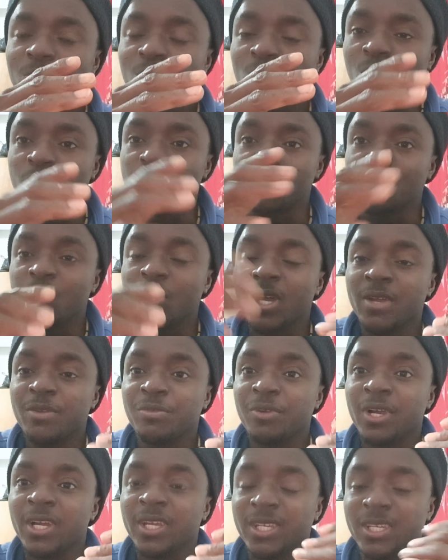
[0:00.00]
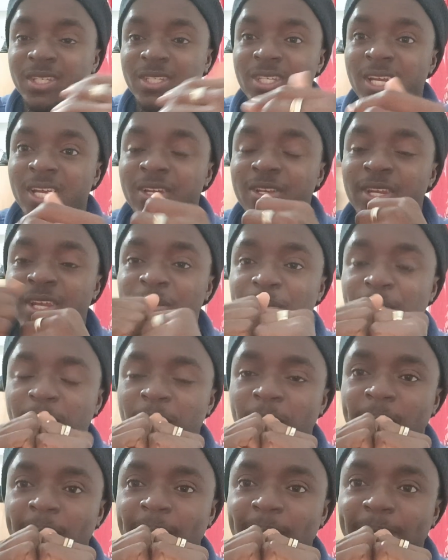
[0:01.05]
whatsoever he tells them.
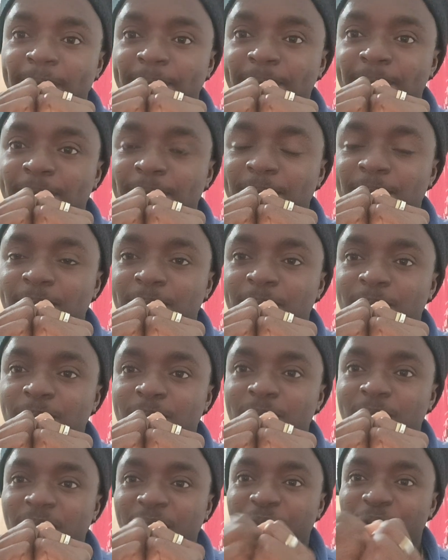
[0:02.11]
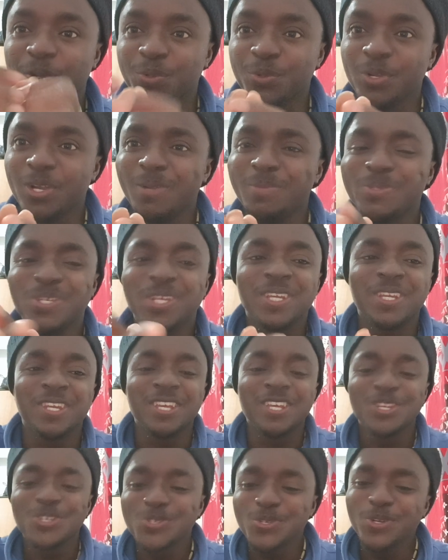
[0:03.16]
You got what I'm
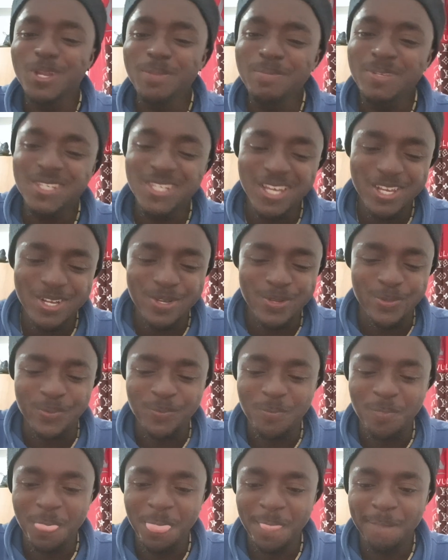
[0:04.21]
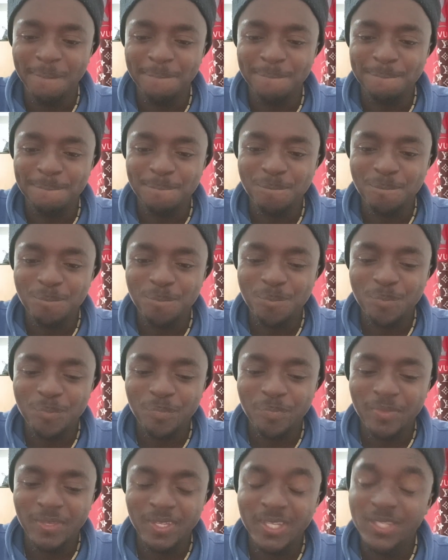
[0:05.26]
saying? So let me tell you,
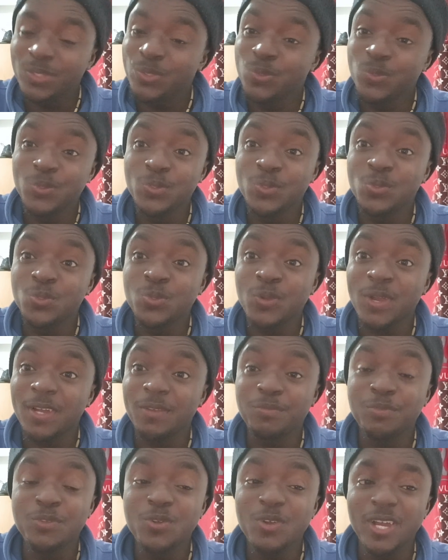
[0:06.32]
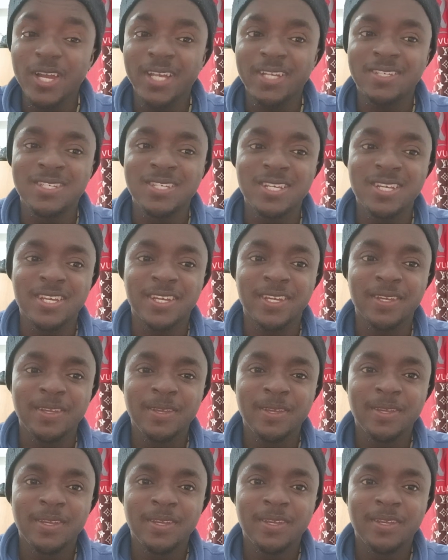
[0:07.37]
you have no idea
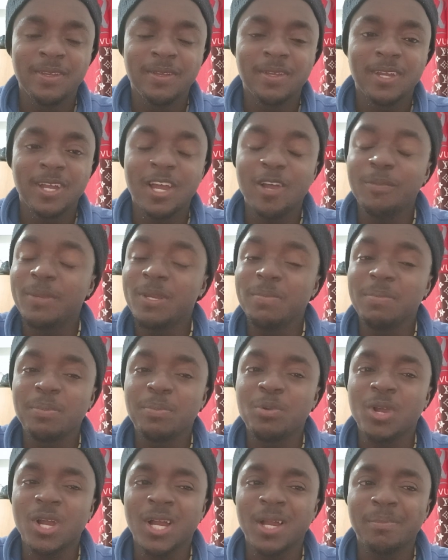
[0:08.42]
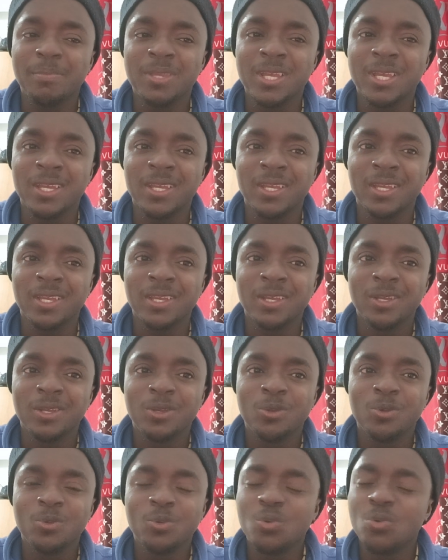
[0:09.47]
how many people out there
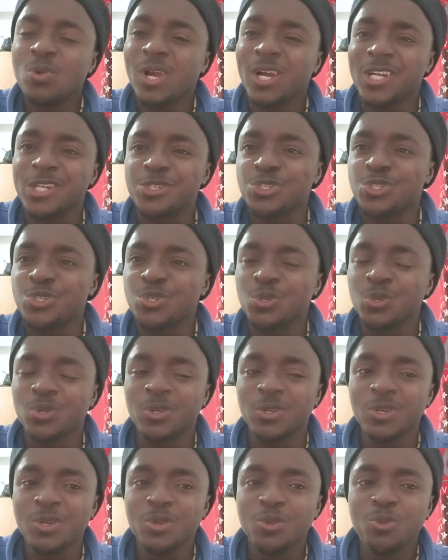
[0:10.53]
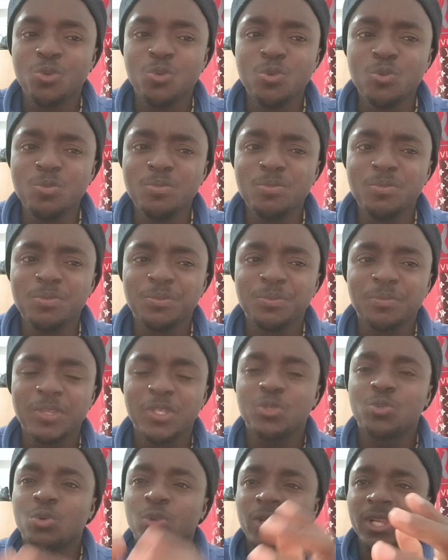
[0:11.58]
who are shocked, whom
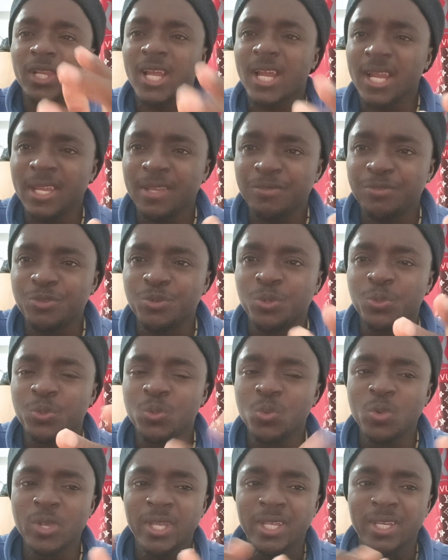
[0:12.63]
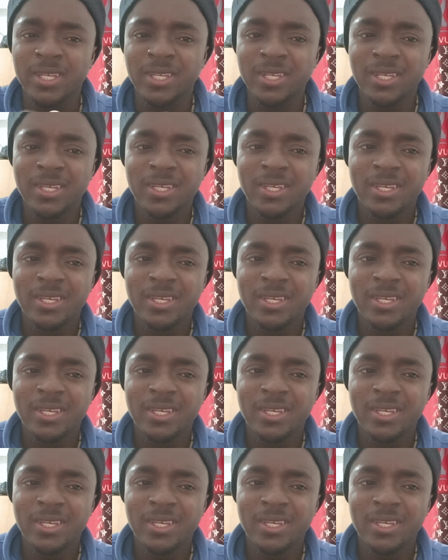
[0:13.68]
your life, your doing,